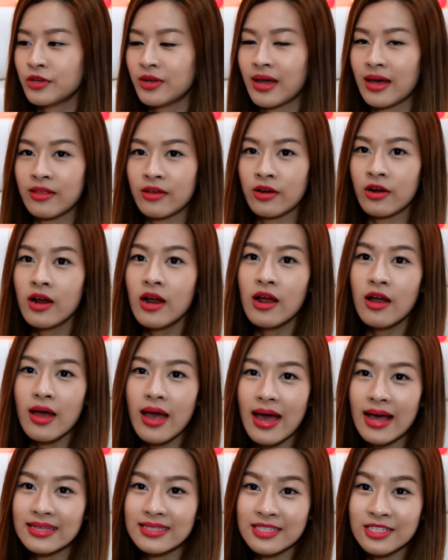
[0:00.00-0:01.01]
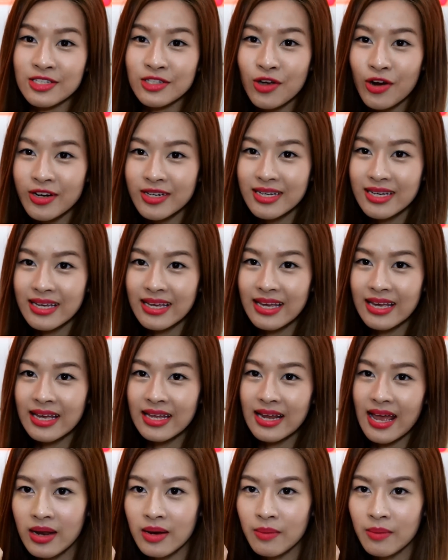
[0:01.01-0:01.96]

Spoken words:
together as a starter kit.